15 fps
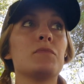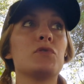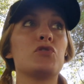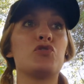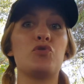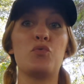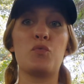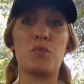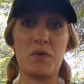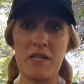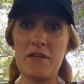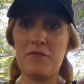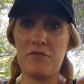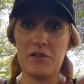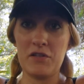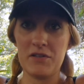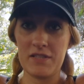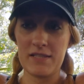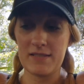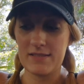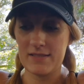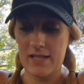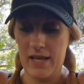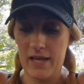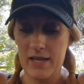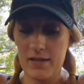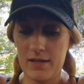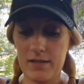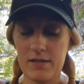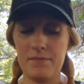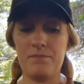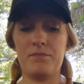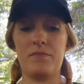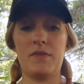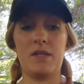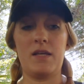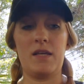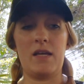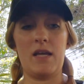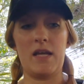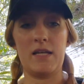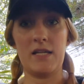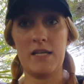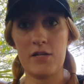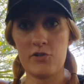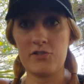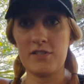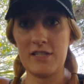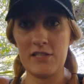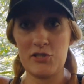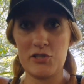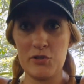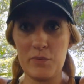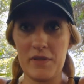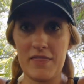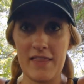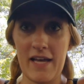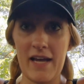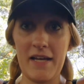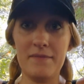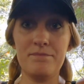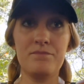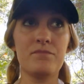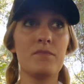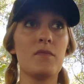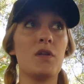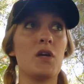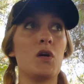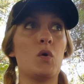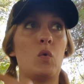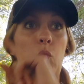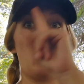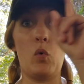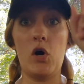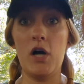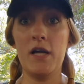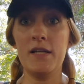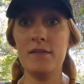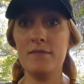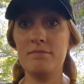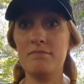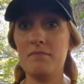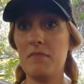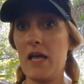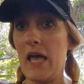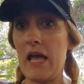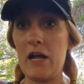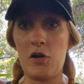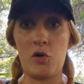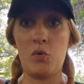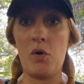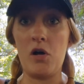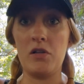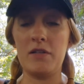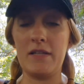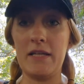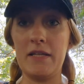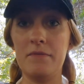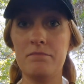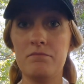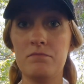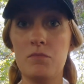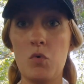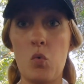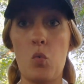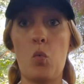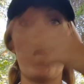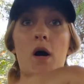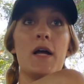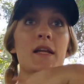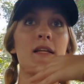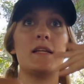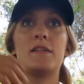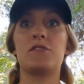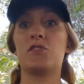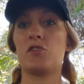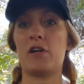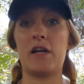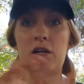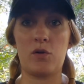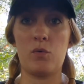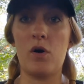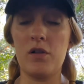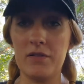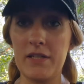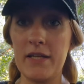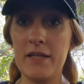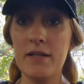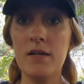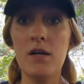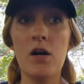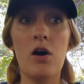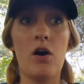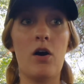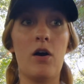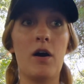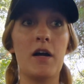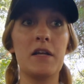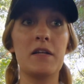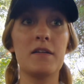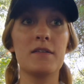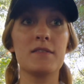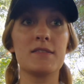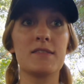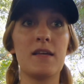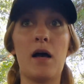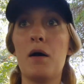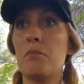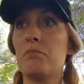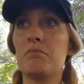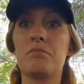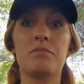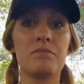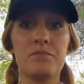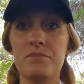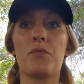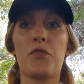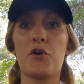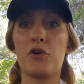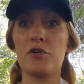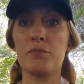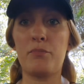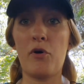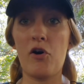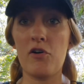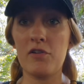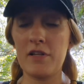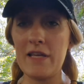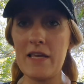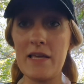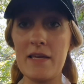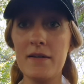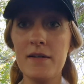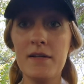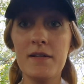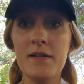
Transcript: to refill this tank. And here's the issue with that. 1, air quality. What is your air quality on some third-party,